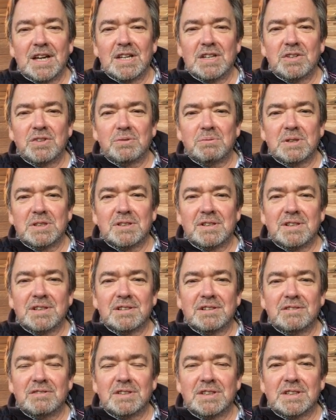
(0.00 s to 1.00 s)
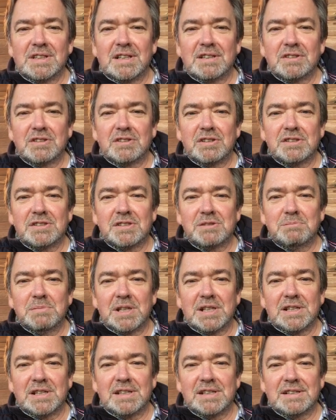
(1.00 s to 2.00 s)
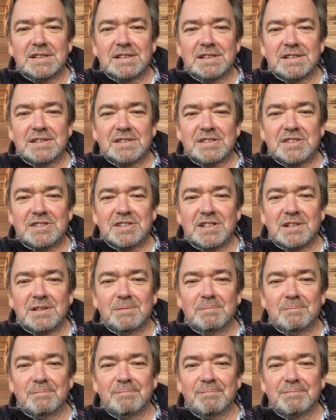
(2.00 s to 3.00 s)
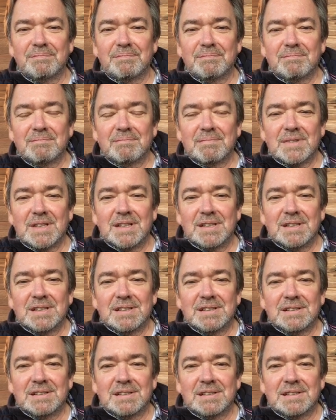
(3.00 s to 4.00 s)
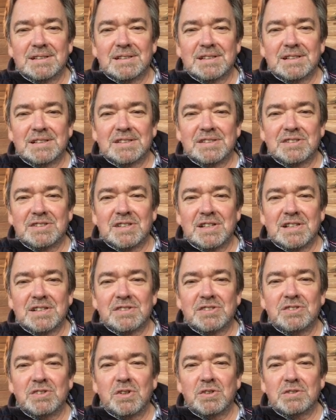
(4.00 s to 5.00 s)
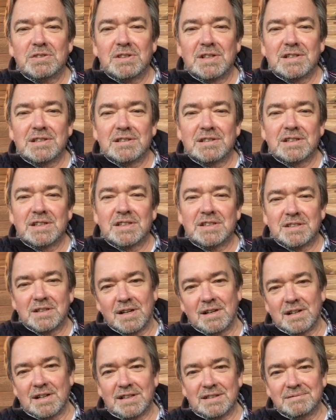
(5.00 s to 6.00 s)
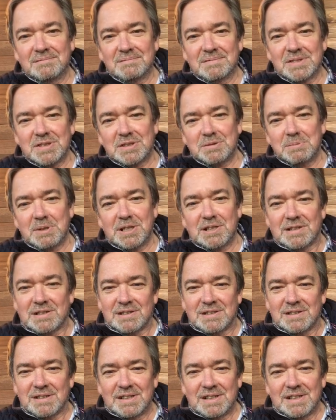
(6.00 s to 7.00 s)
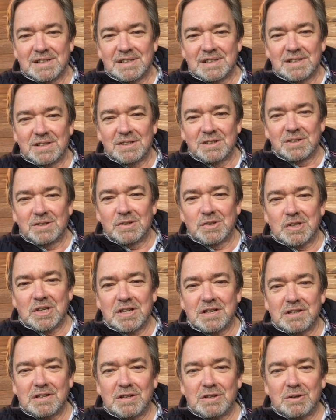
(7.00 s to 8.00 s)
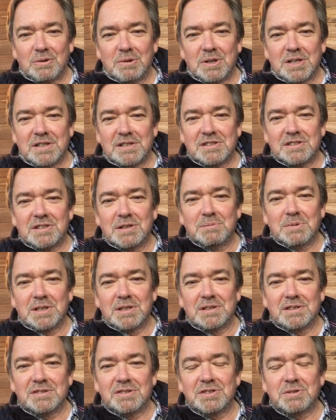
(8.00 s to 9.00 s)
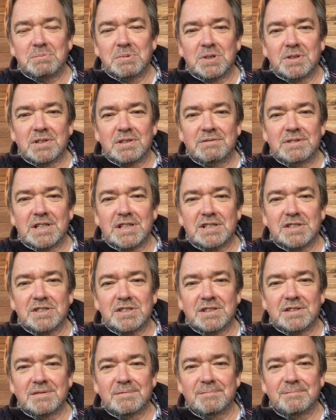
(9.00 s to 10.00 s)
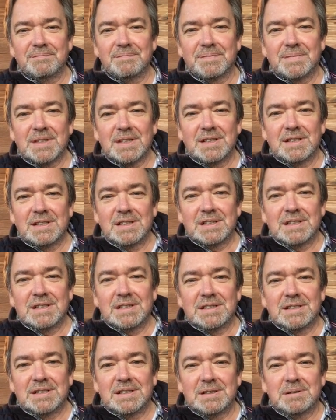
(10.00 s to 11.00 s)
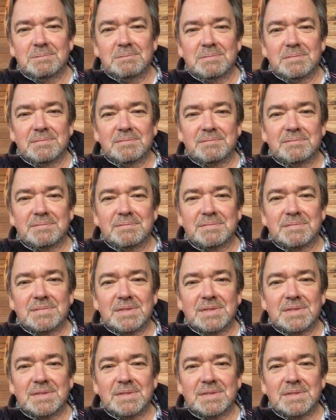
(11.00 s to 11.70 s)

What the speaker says: you know, one thing that really interests me is it's not like the guitar, despite looking quite similar in smaller version. In